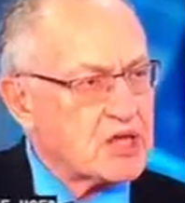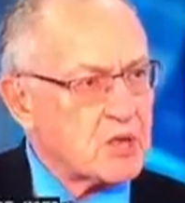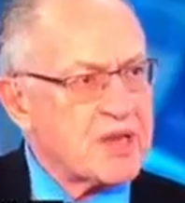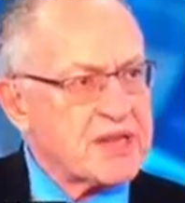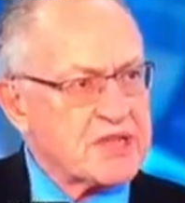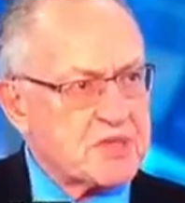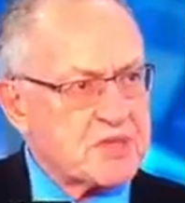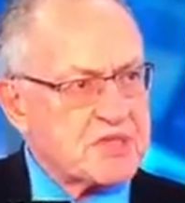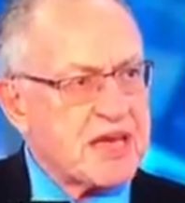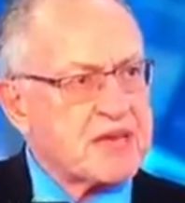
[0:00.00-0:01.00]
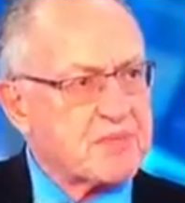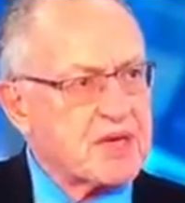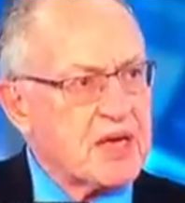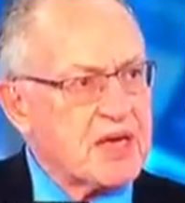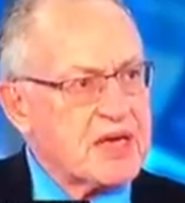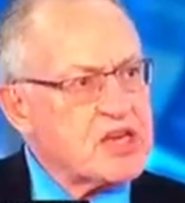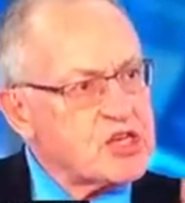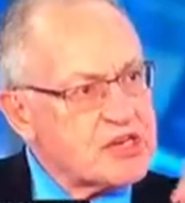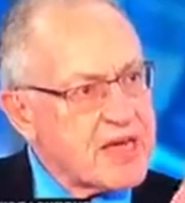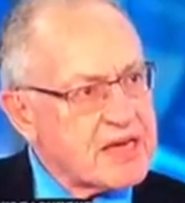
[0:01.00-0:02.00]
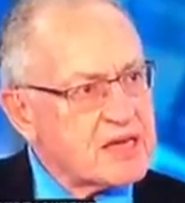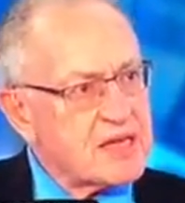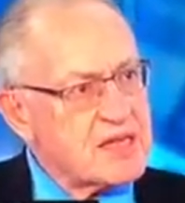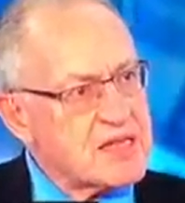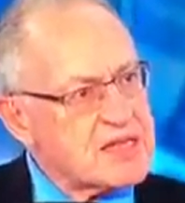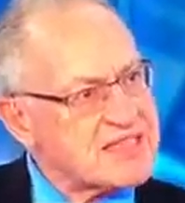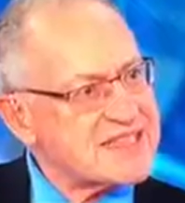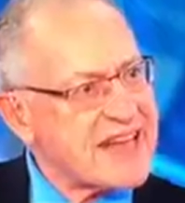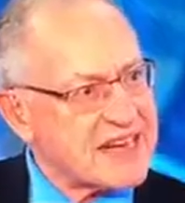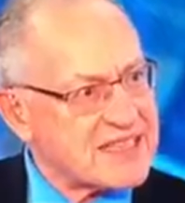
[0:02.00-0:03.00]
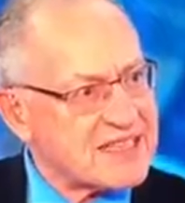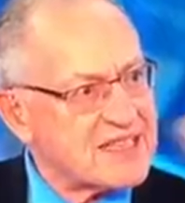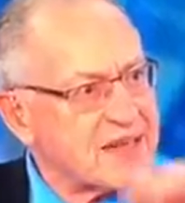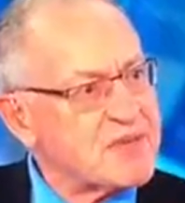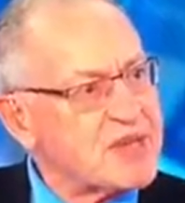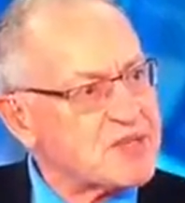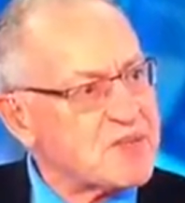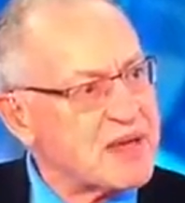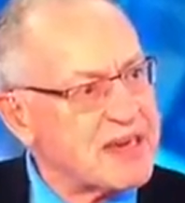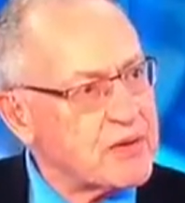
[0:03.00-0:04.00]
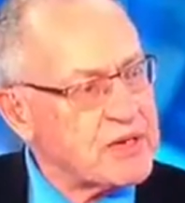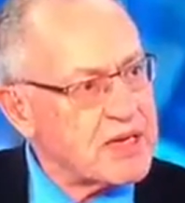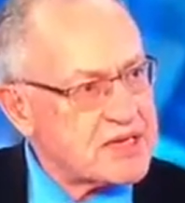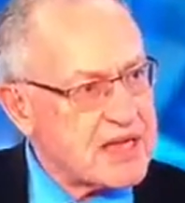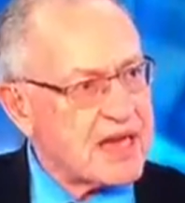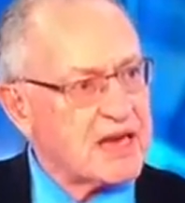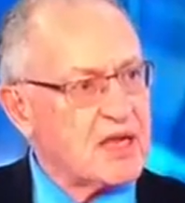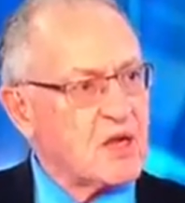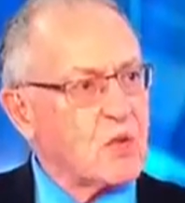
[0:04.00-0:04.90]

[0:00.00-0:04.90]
So I think it's a mistake, but he could take the Sixth. Let me explain how he does that.